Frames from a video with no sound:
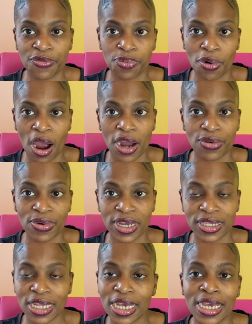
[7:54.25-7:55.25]
of
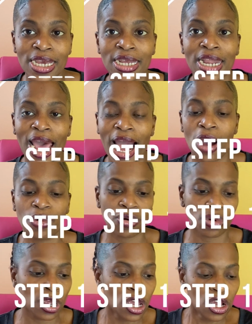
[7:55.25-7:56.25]
progress in
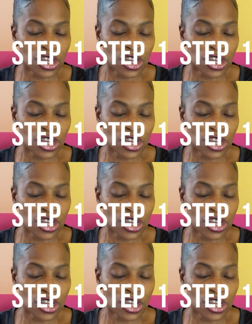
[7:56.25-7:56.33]
our